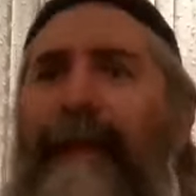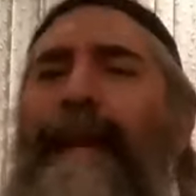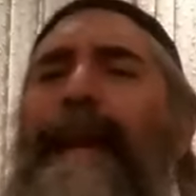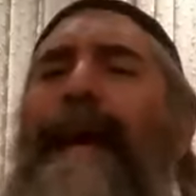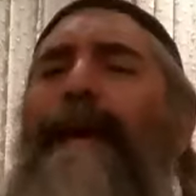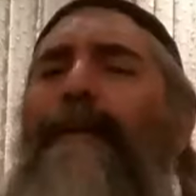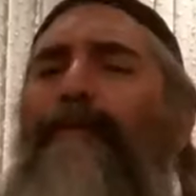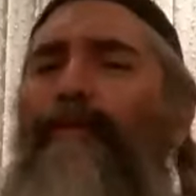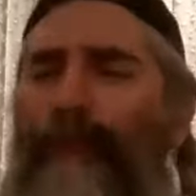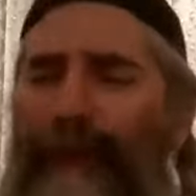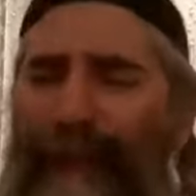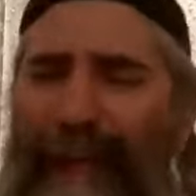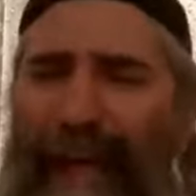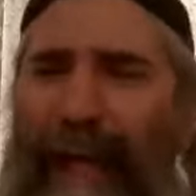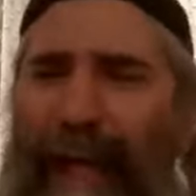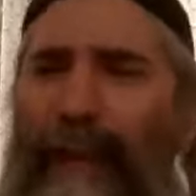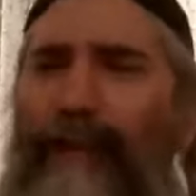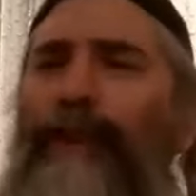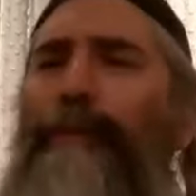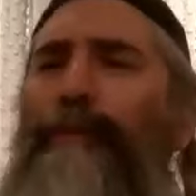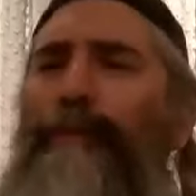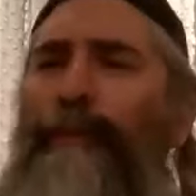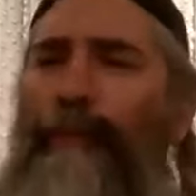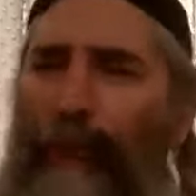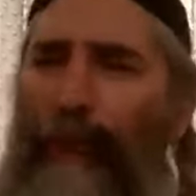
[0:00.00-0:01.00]
And we are
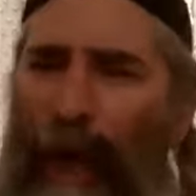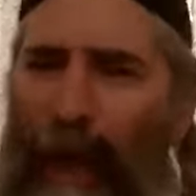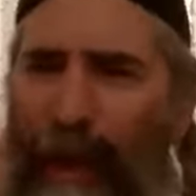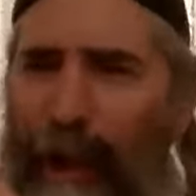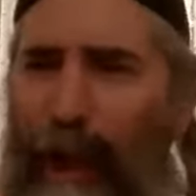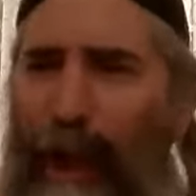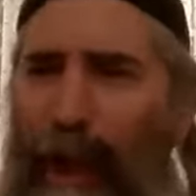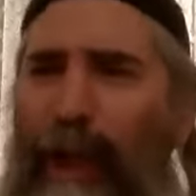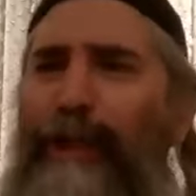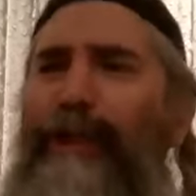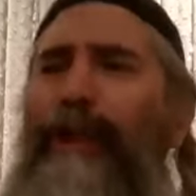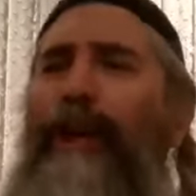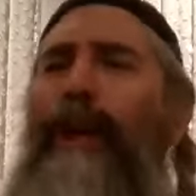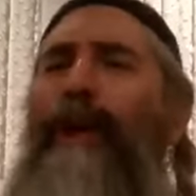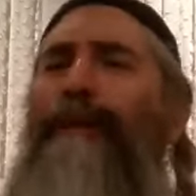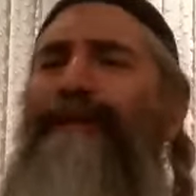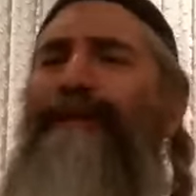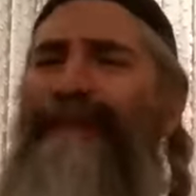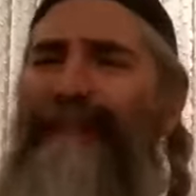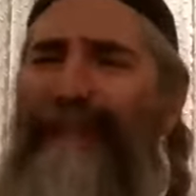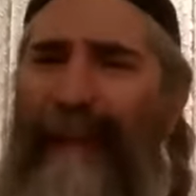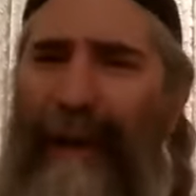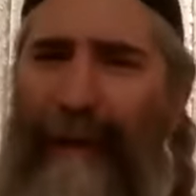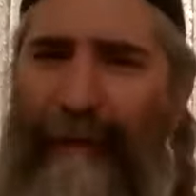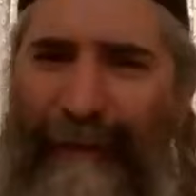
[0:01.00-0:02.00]
the product of,
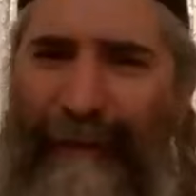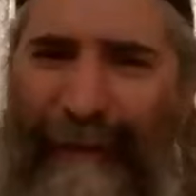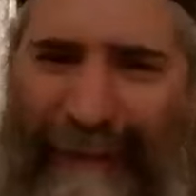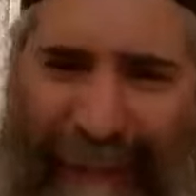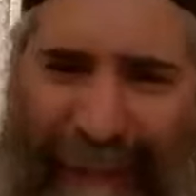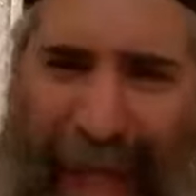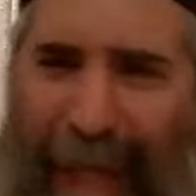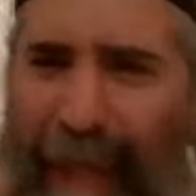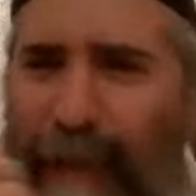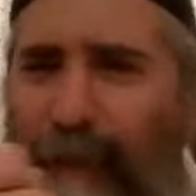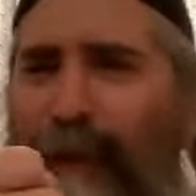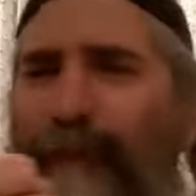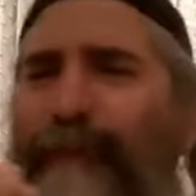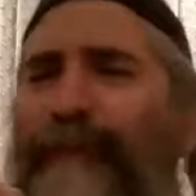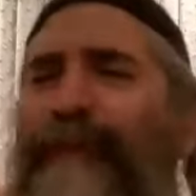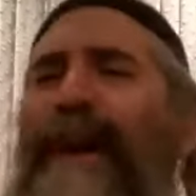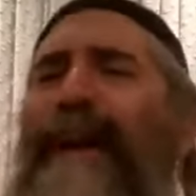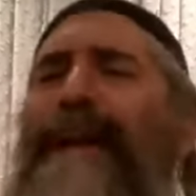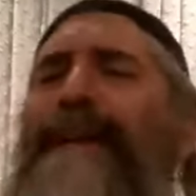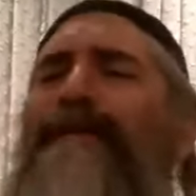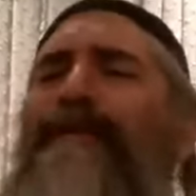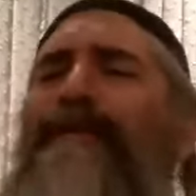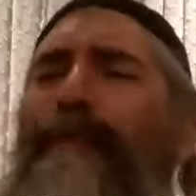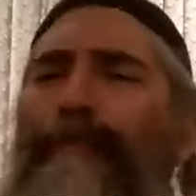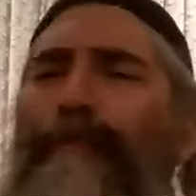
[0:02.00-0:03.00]
of
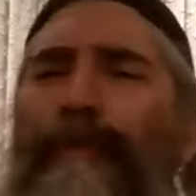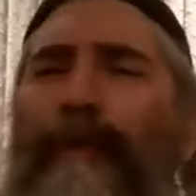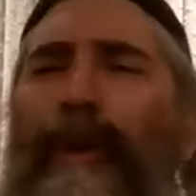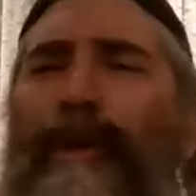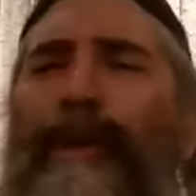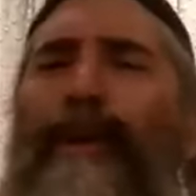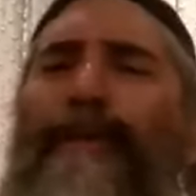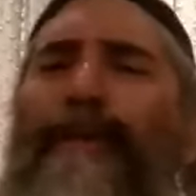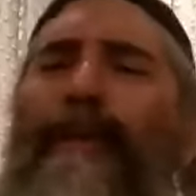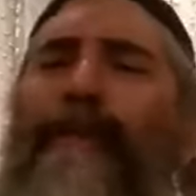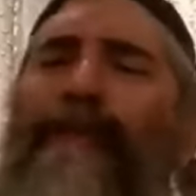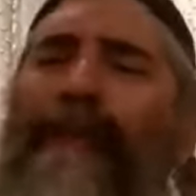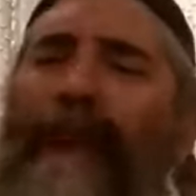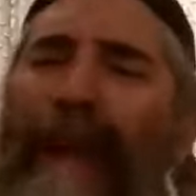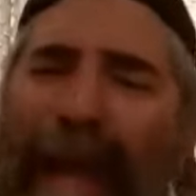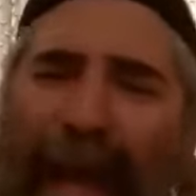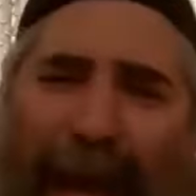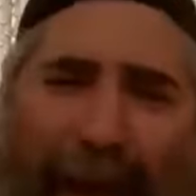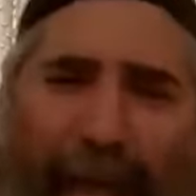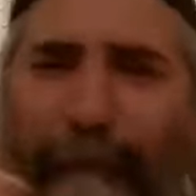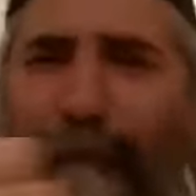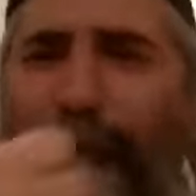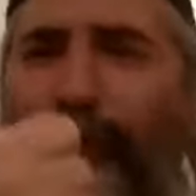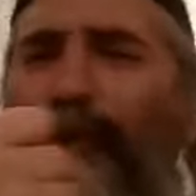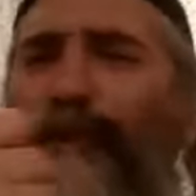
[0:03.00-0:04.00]
sacrifice, the product of
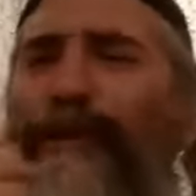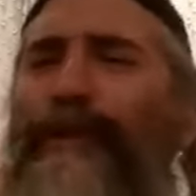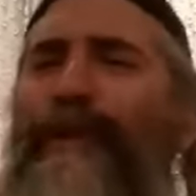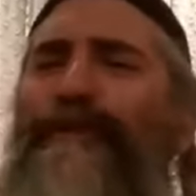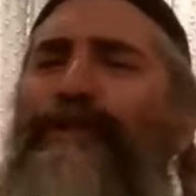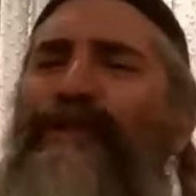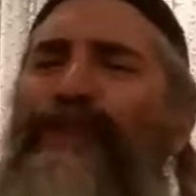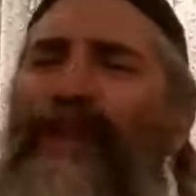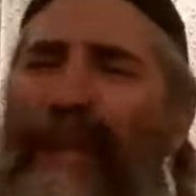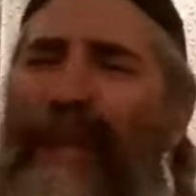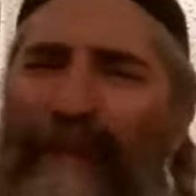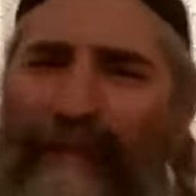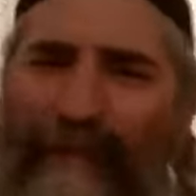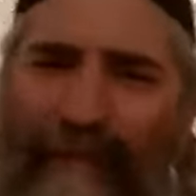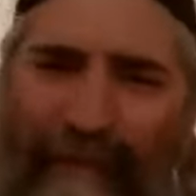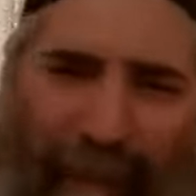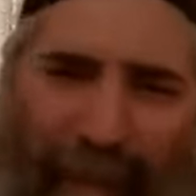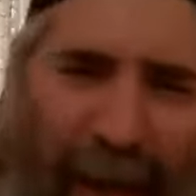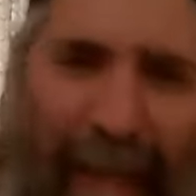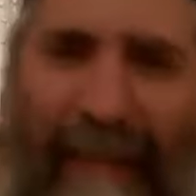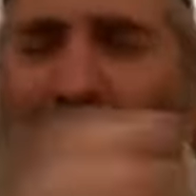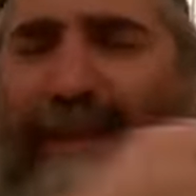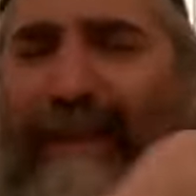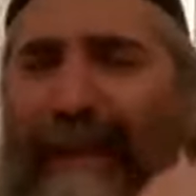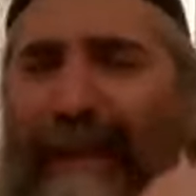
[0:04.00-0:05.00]
efforts of
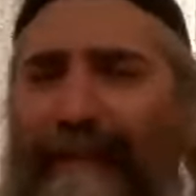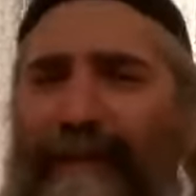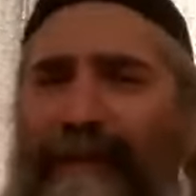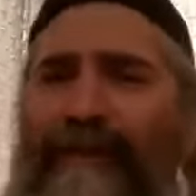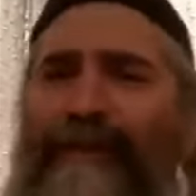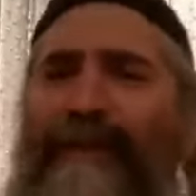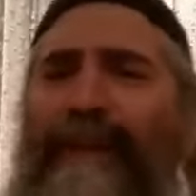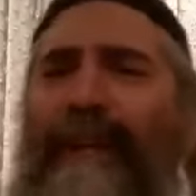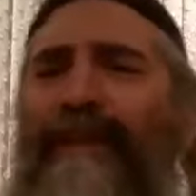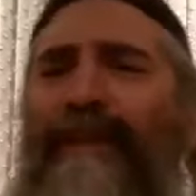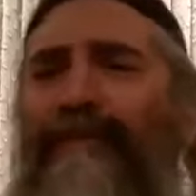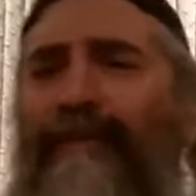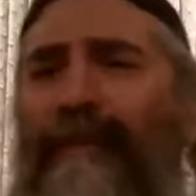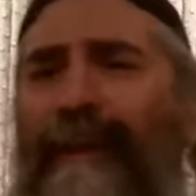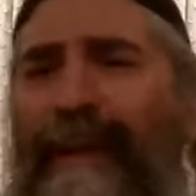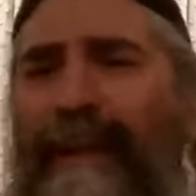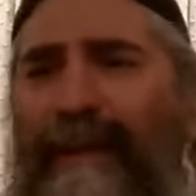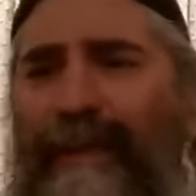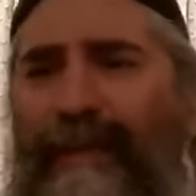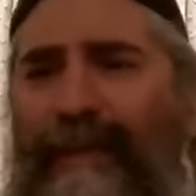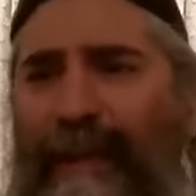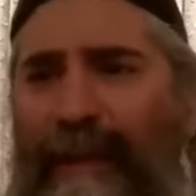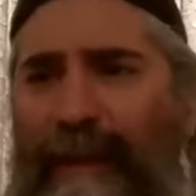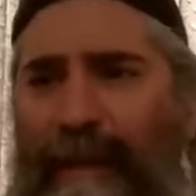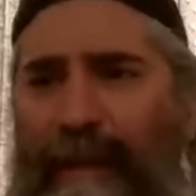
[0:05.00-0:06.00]
generations after
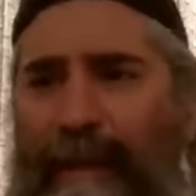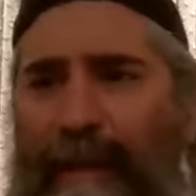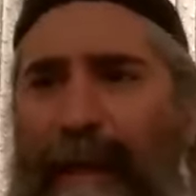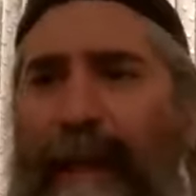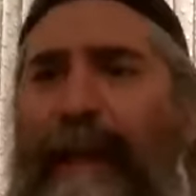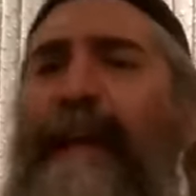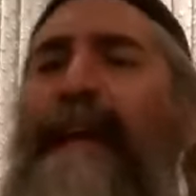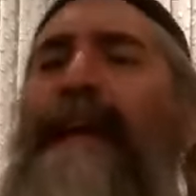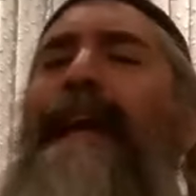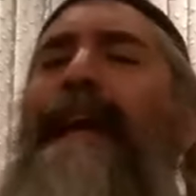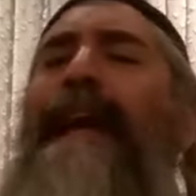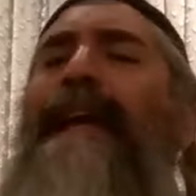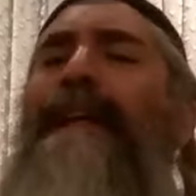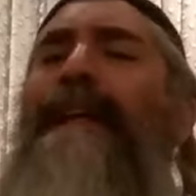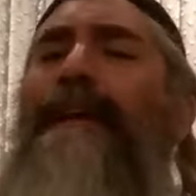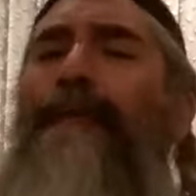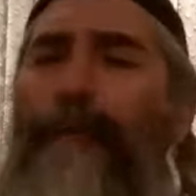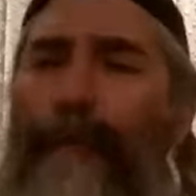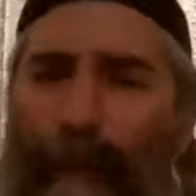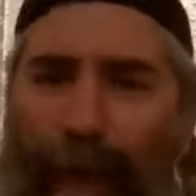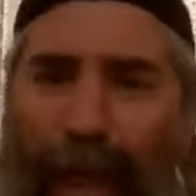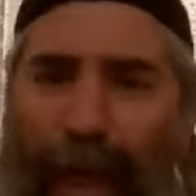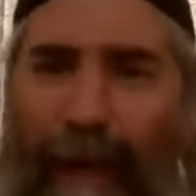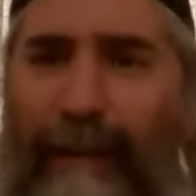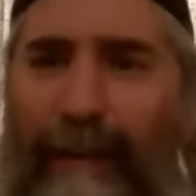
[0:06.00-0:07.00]
generations. And
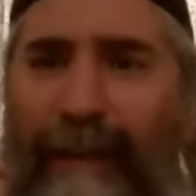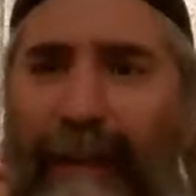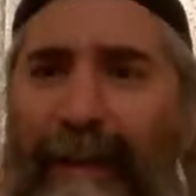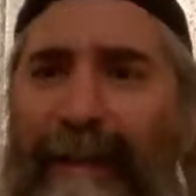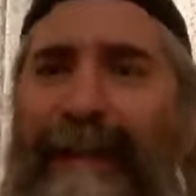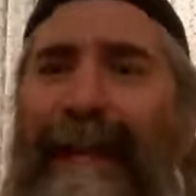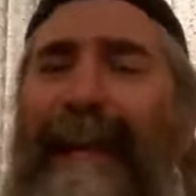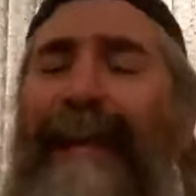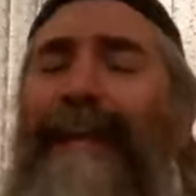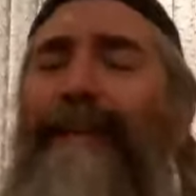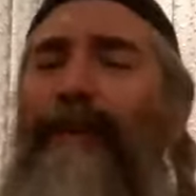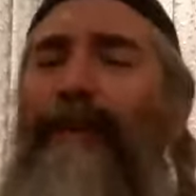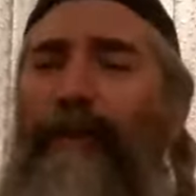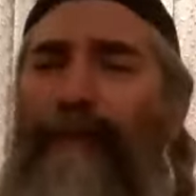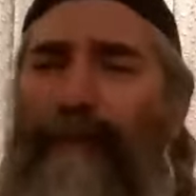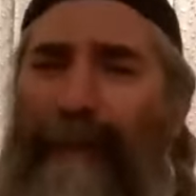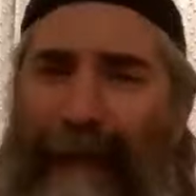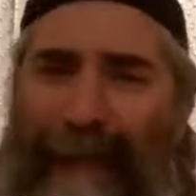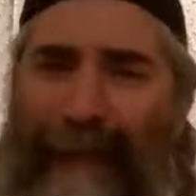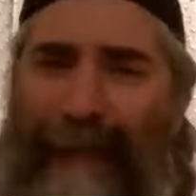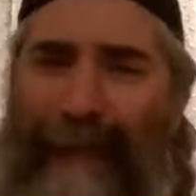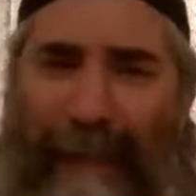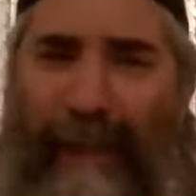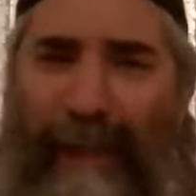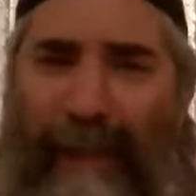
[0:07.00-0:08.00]
if we are today, the
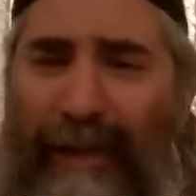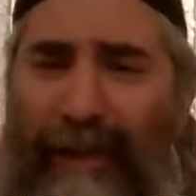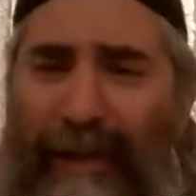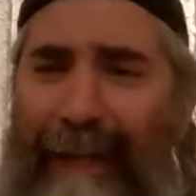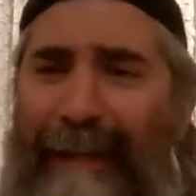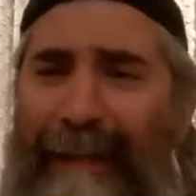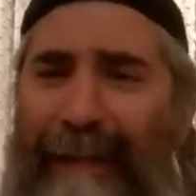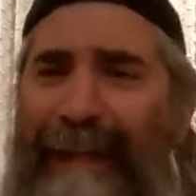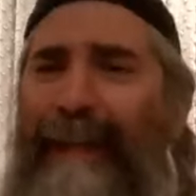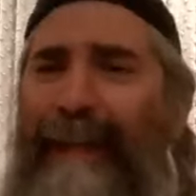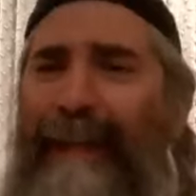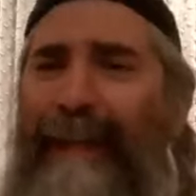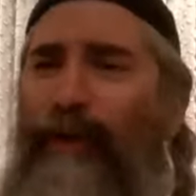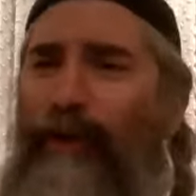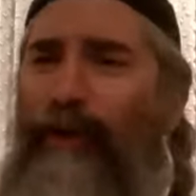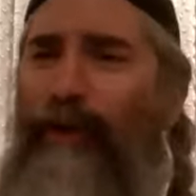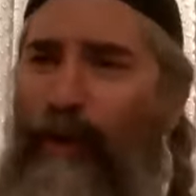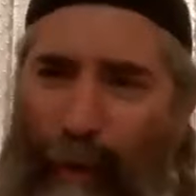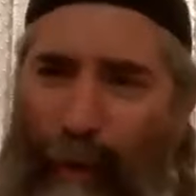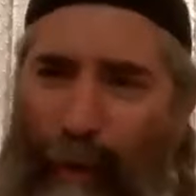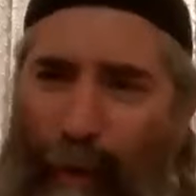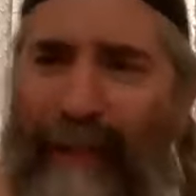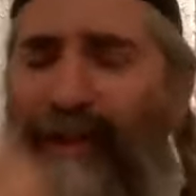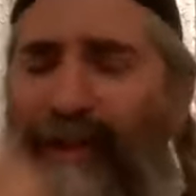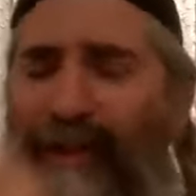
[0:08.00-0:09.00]
manishtana, the
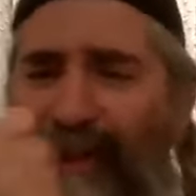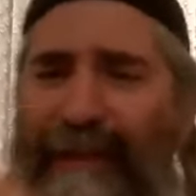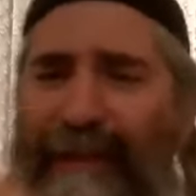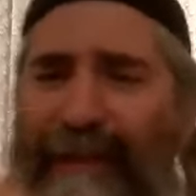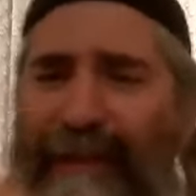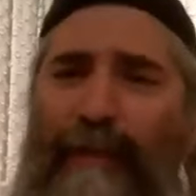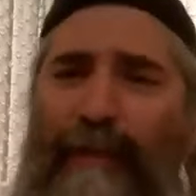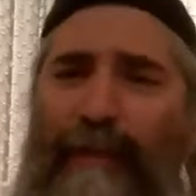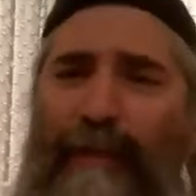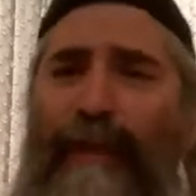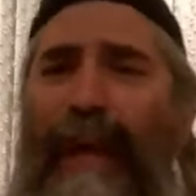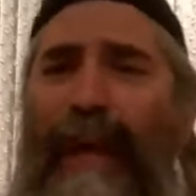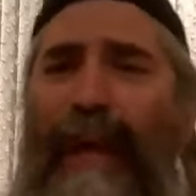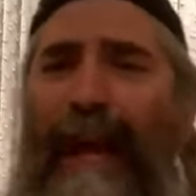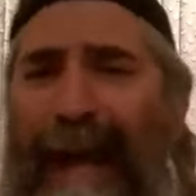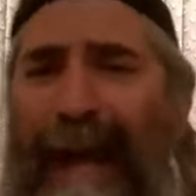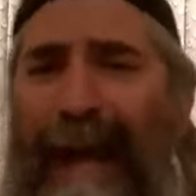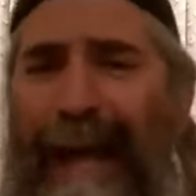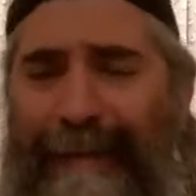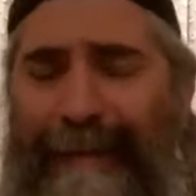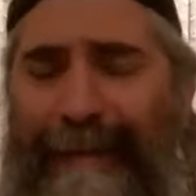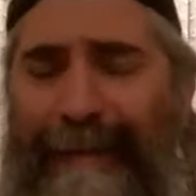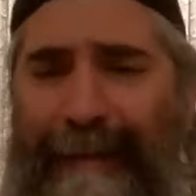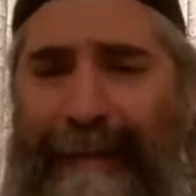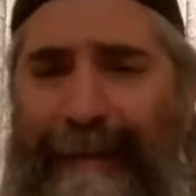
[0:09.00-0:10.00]
questions that we
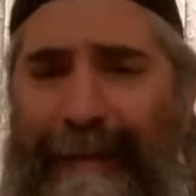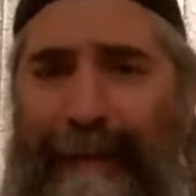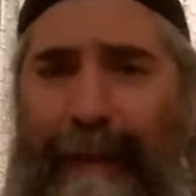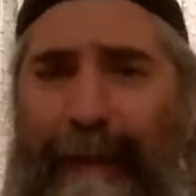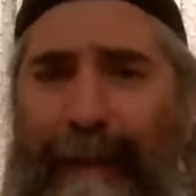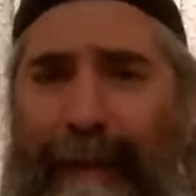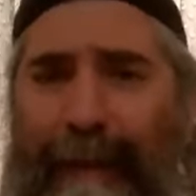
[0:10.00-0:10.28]
ask,